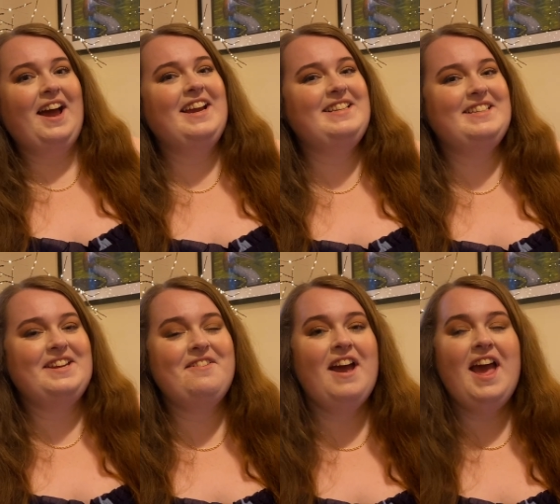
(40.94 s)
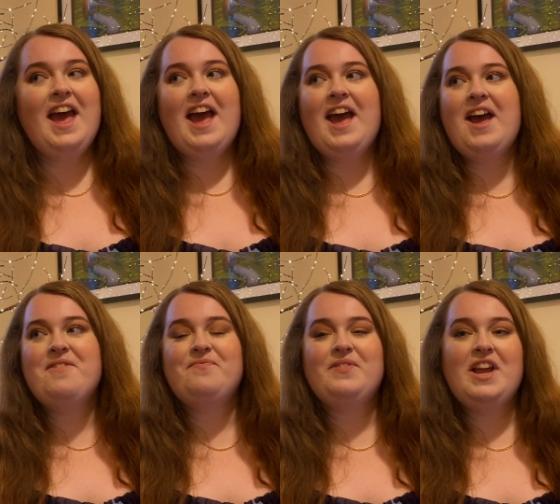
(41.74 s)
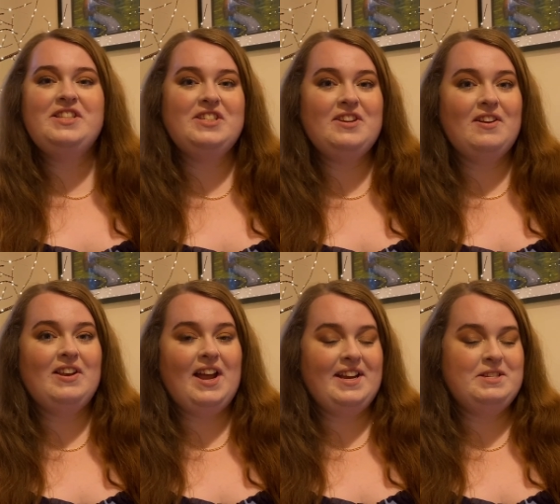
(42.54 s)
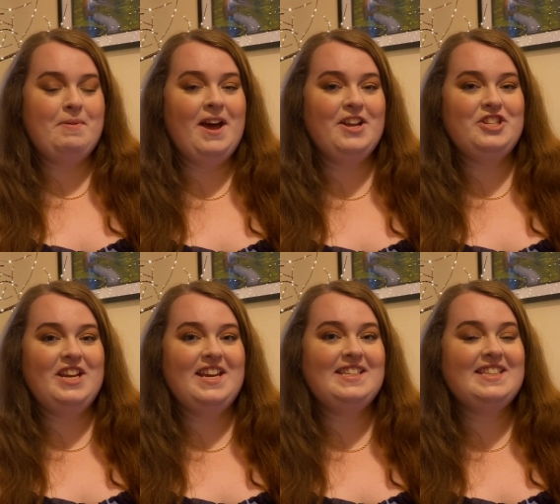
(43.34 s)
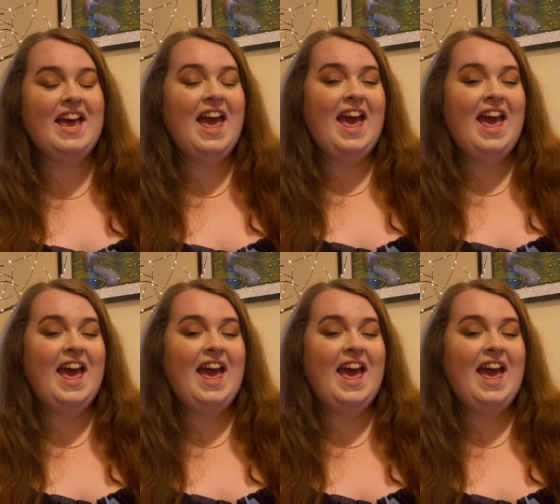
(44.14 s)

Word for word: I do. Um, I do like to purchase